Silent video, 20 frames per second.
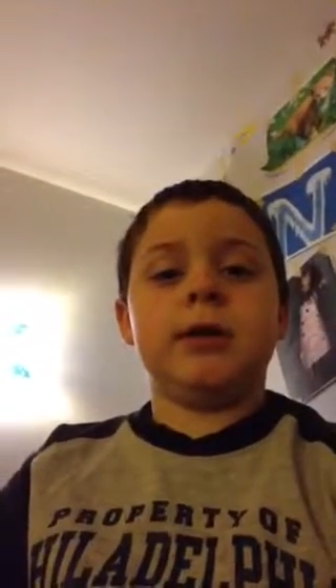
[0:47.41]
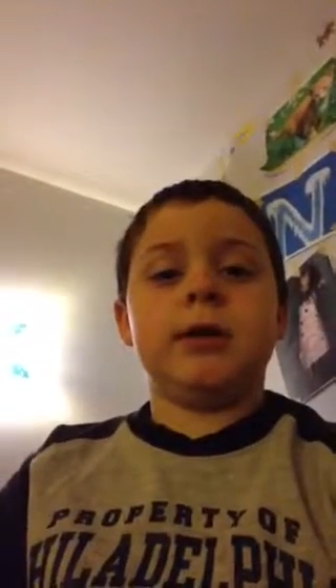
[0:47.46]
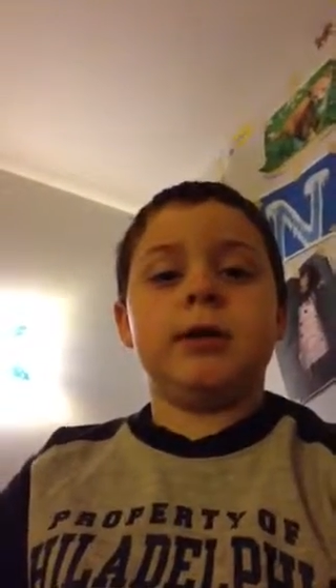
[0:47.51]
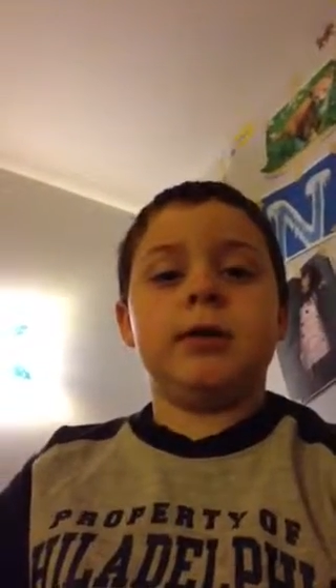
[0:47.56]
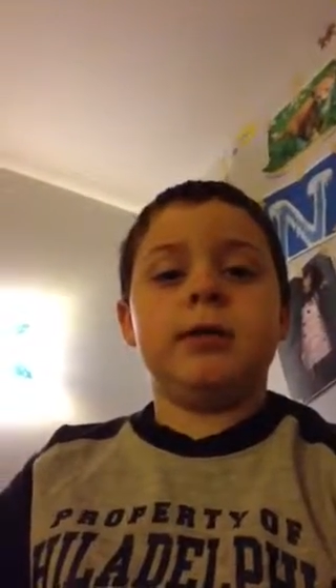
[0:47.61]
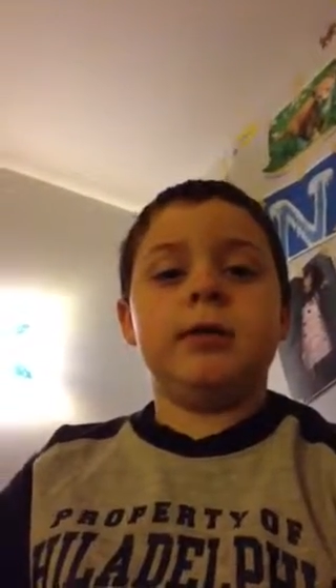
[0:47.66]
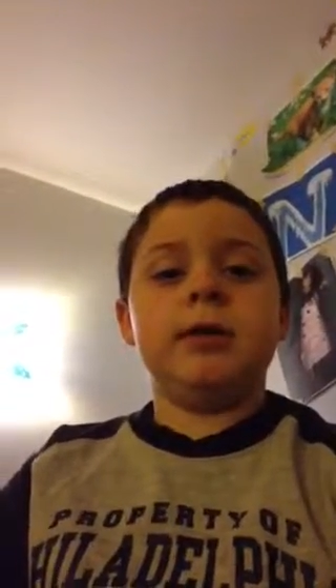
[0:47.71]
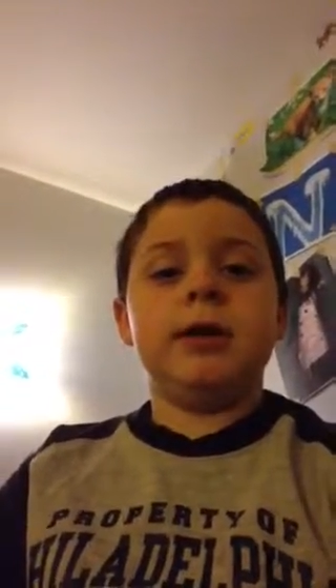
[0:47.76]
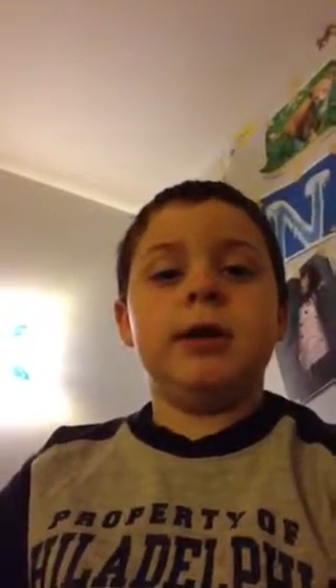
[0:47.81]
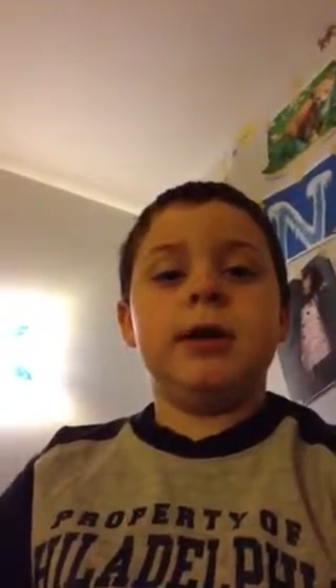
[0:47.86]

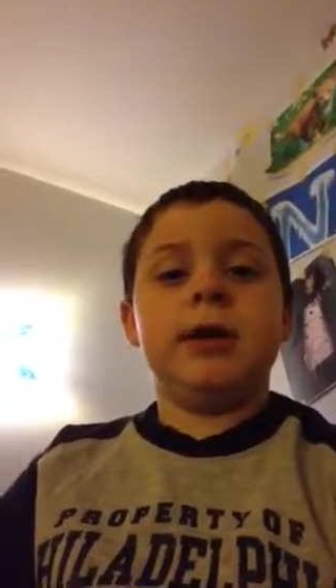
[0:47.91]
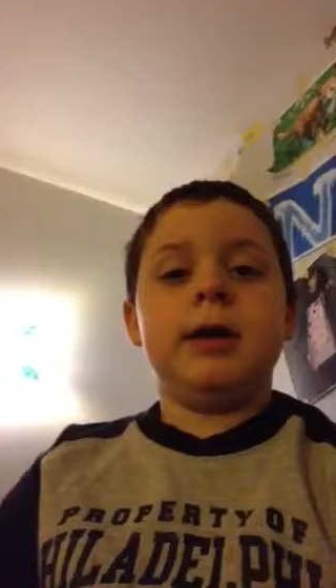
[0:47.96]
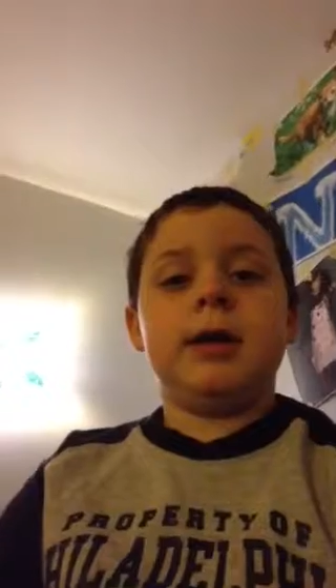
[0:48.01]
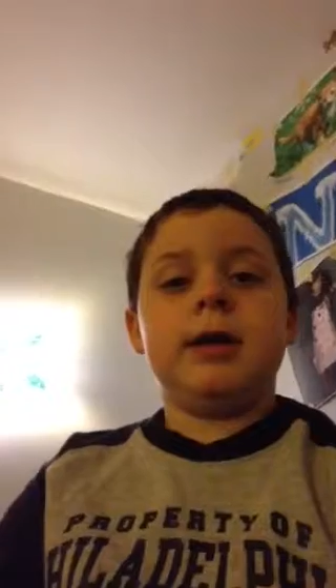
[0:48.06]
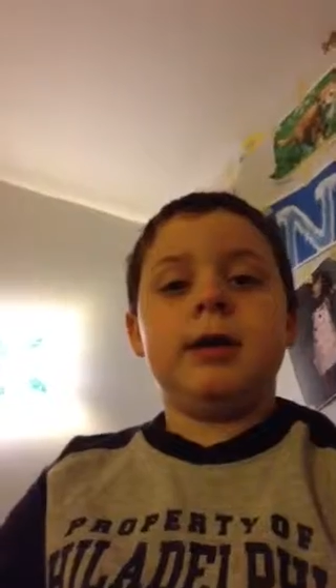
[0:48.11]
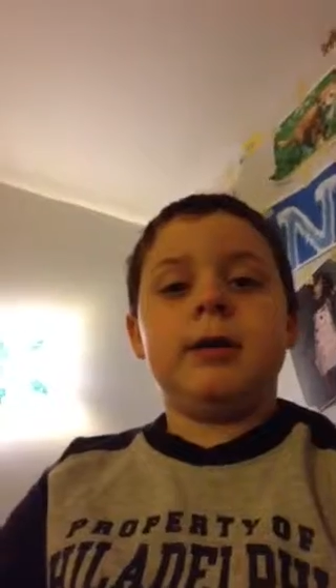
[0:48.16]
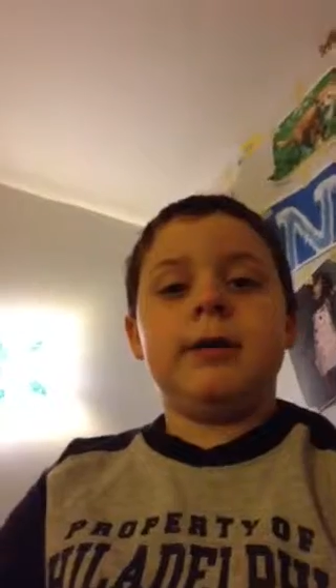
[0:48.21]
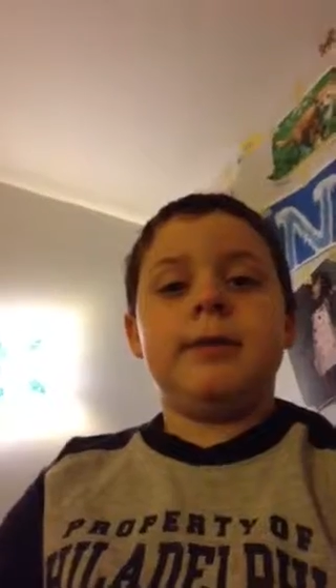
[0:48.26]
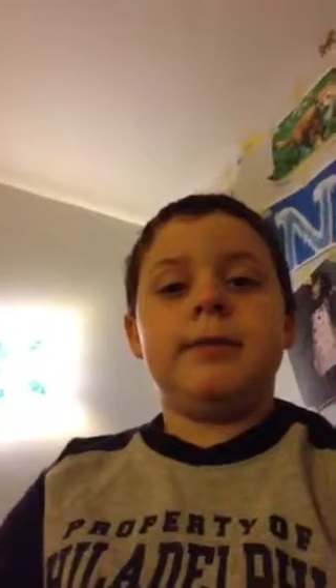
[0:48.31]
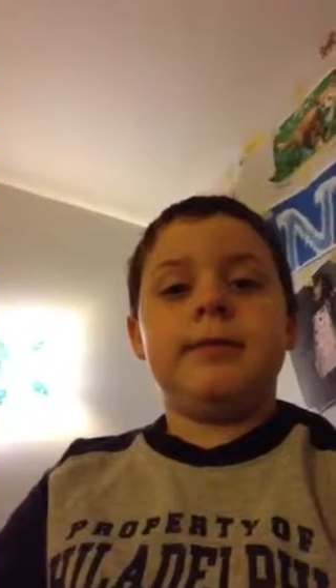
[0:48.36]
little.
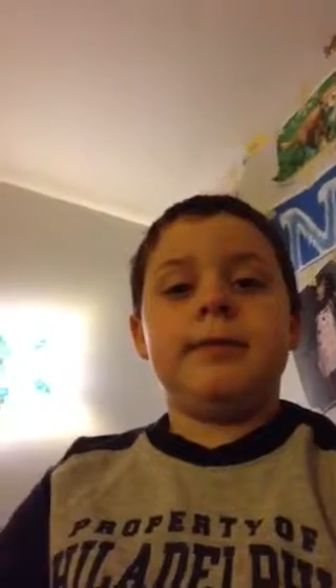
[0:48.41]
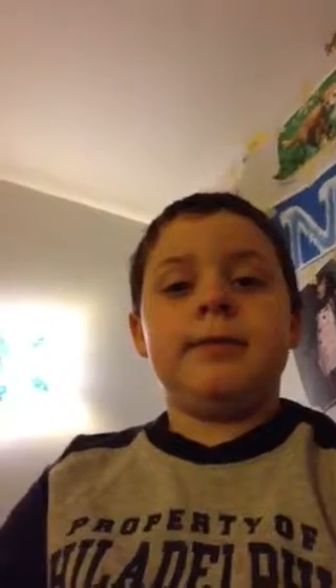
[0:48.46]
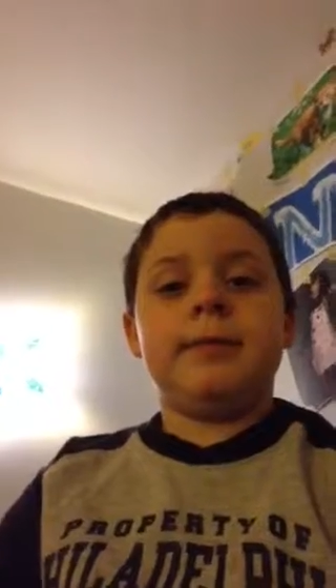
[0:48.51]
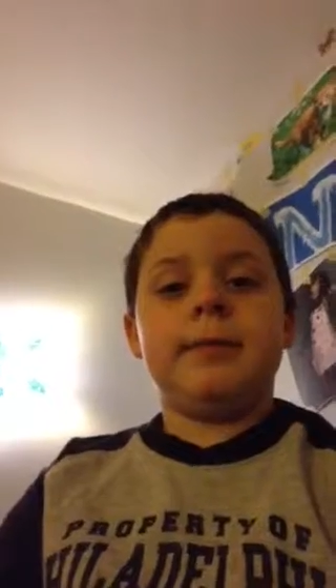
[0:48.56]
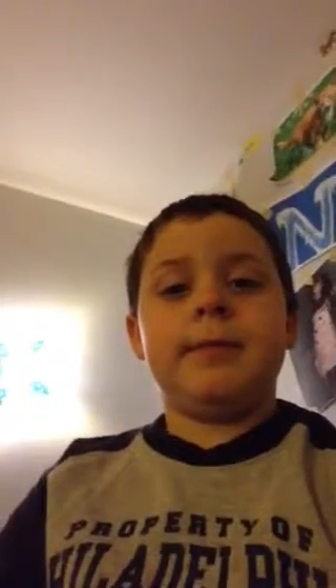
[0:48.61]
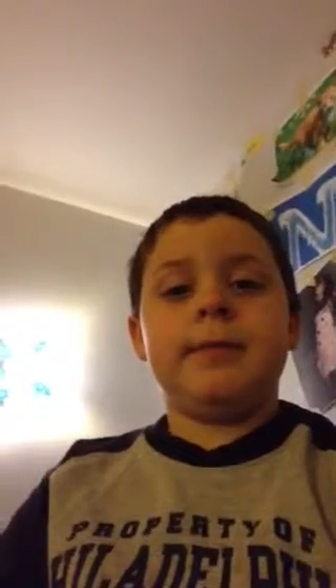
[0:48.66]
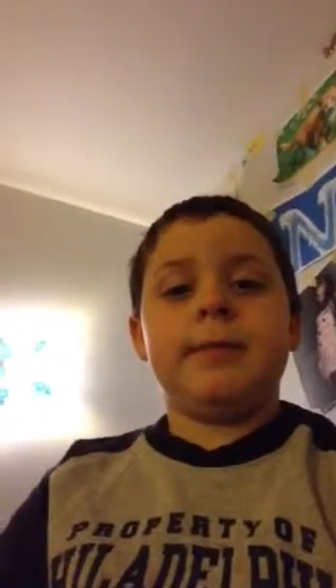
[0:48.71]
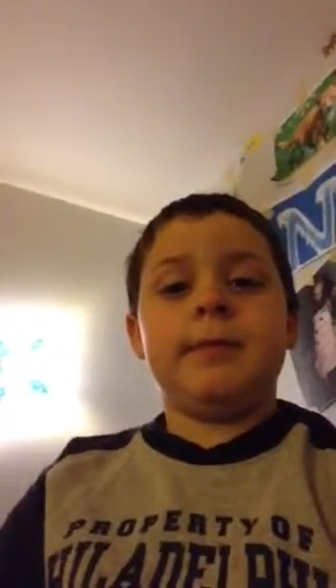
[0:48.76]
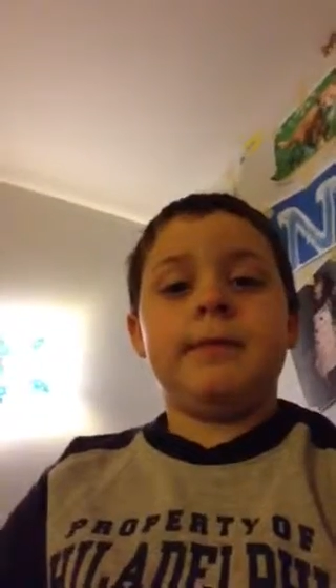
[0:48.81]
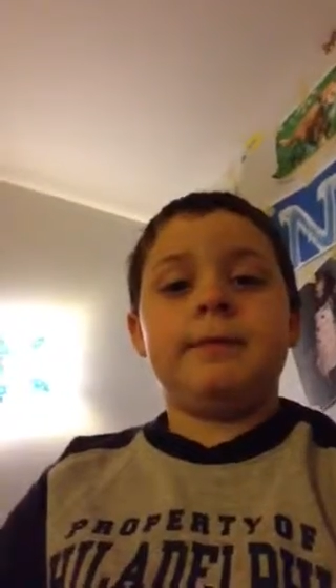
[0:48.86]

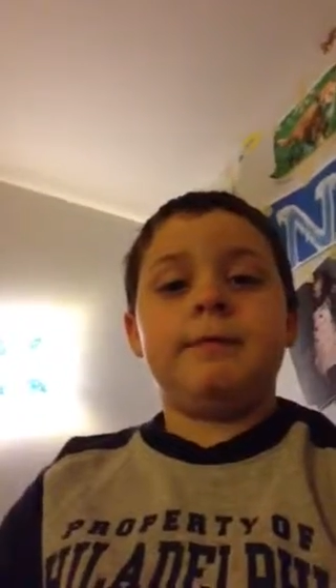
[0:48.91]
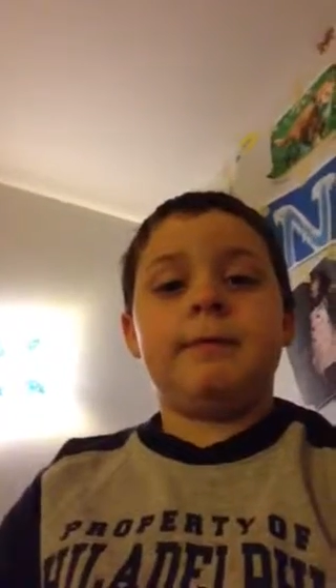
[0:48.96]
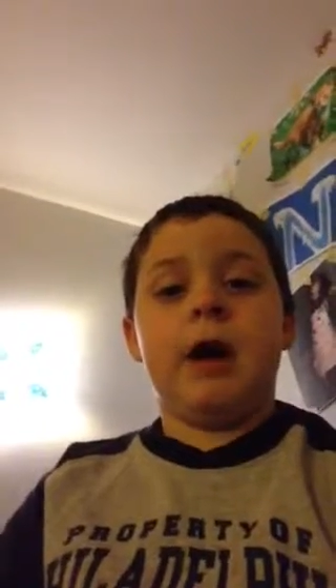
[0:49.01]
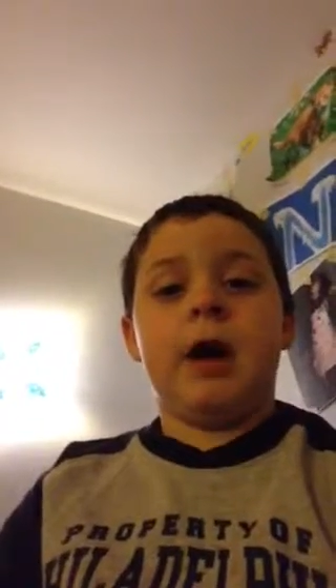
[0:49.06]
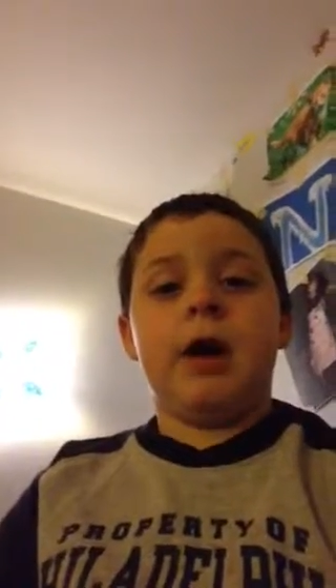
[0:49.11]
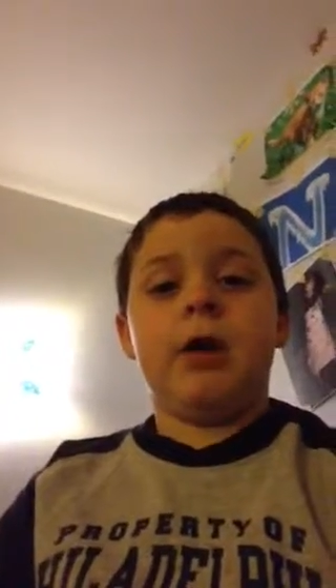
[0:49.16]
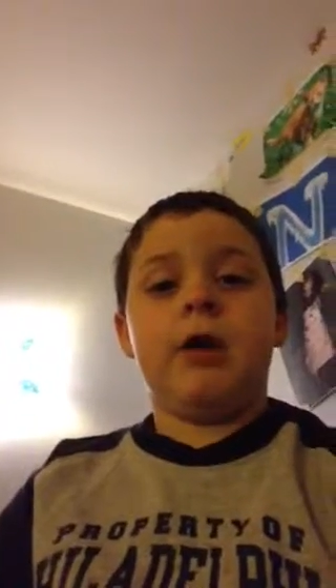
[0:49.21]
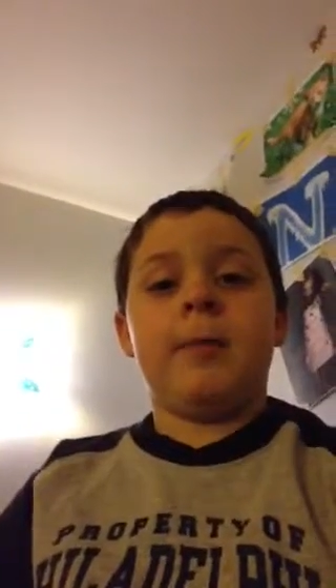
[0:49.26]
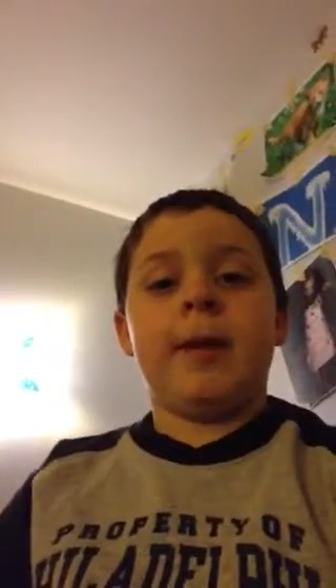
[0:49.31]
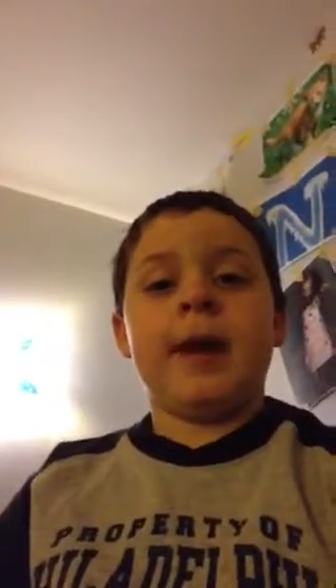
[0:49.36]

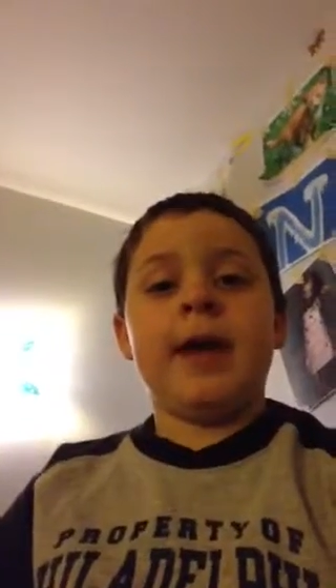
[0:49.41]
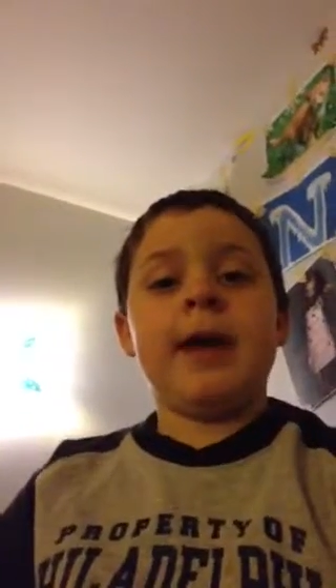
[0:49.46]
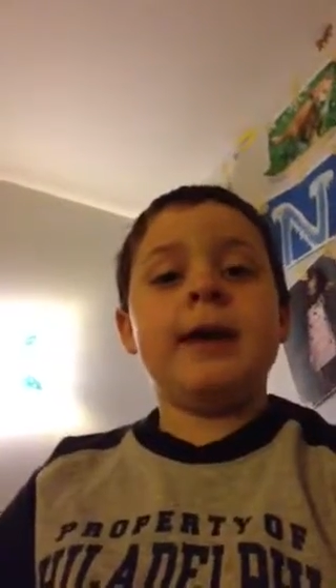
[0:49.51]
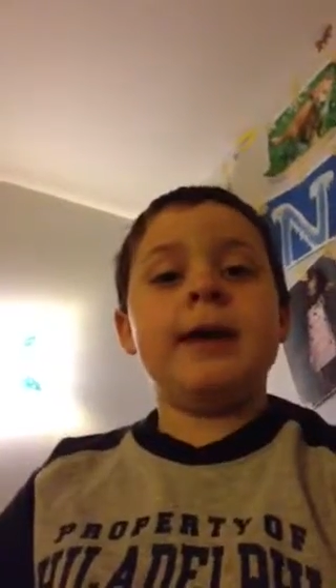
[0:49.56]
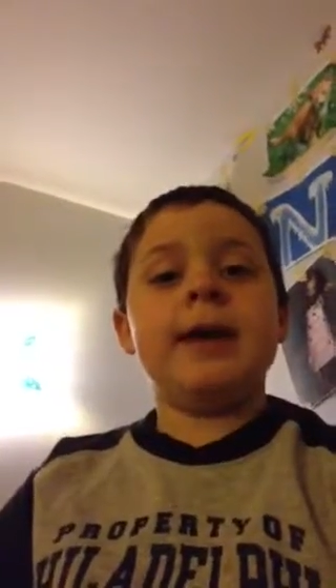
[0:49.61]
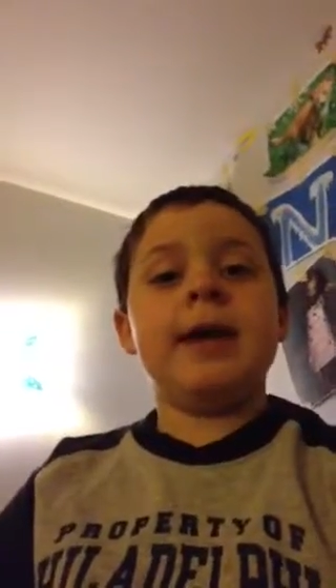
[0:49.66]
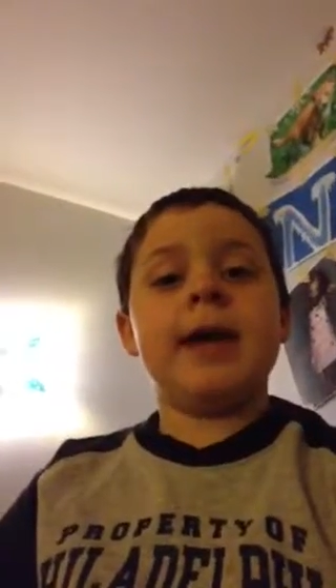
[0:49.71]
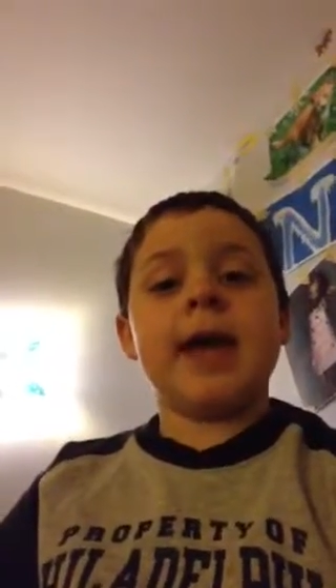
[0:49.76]
Follow me.